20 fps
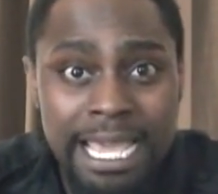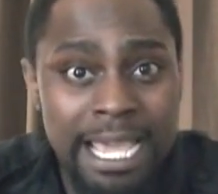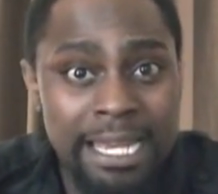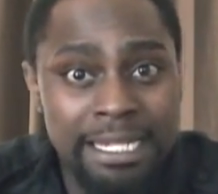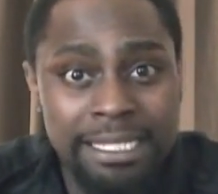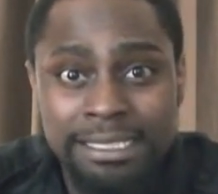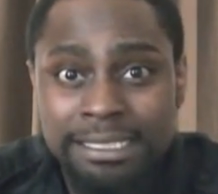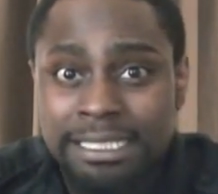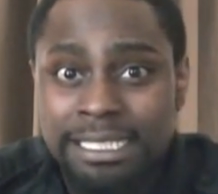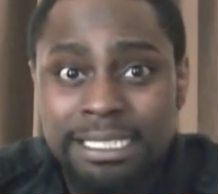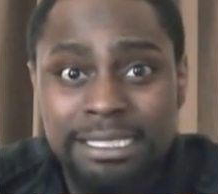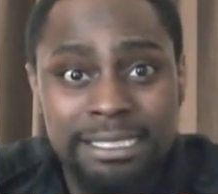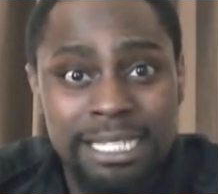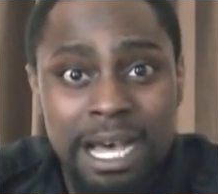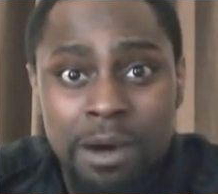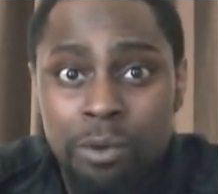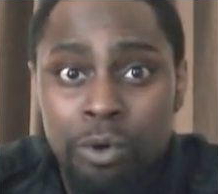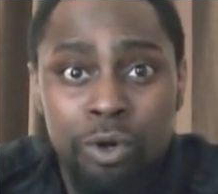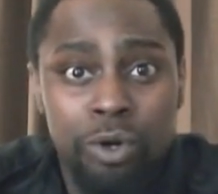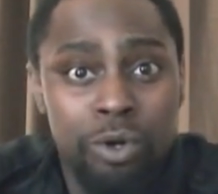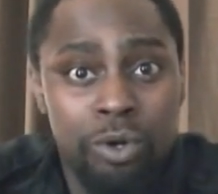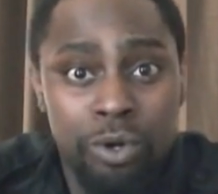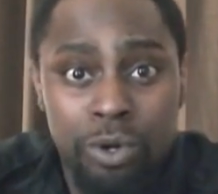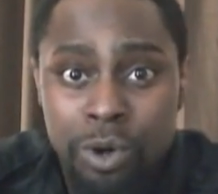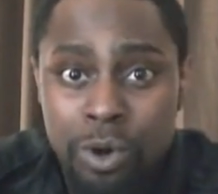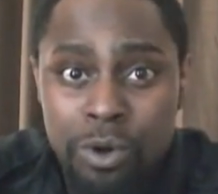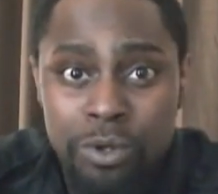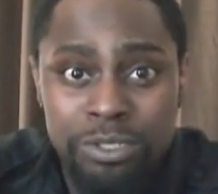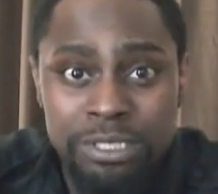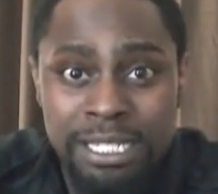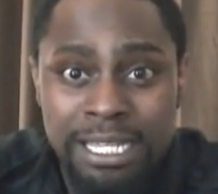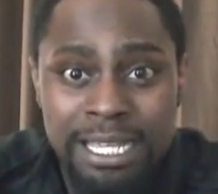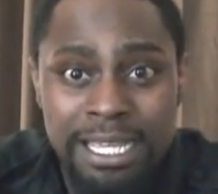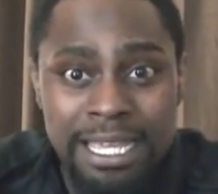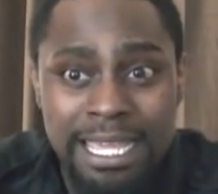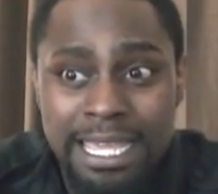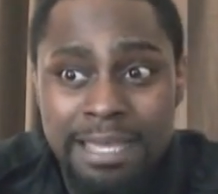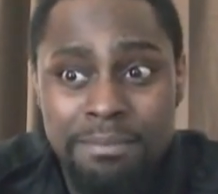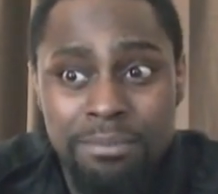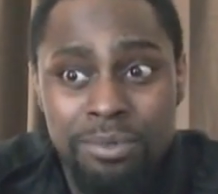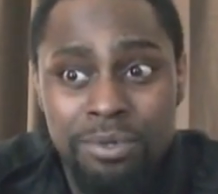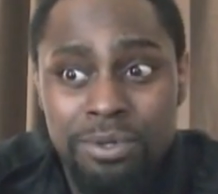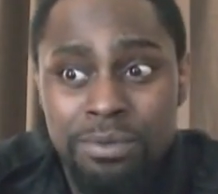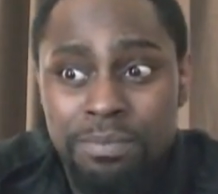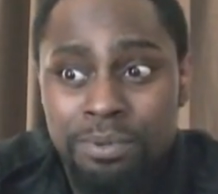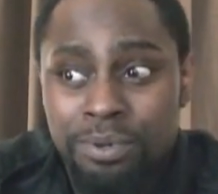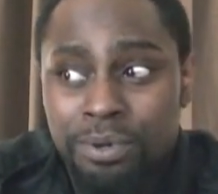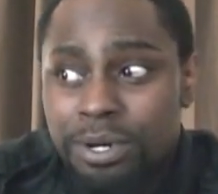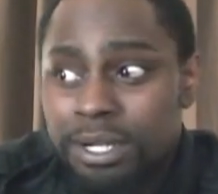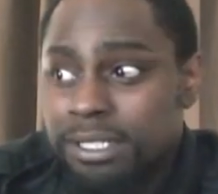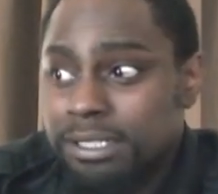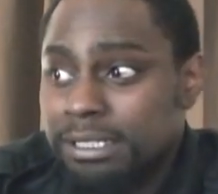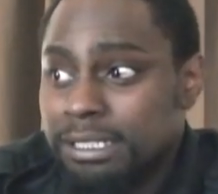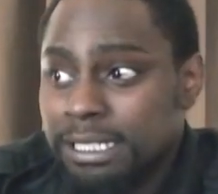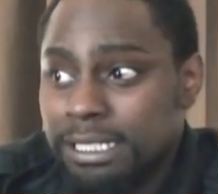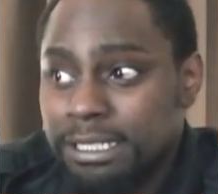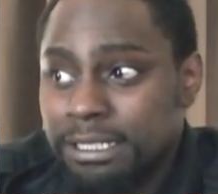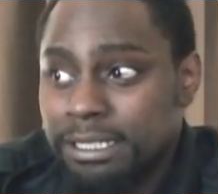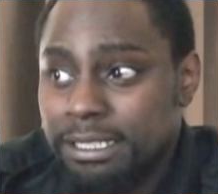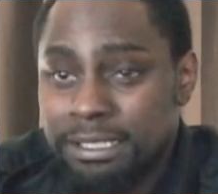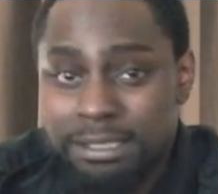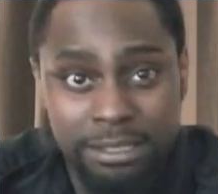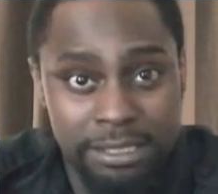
96-hour hold. And more importantly,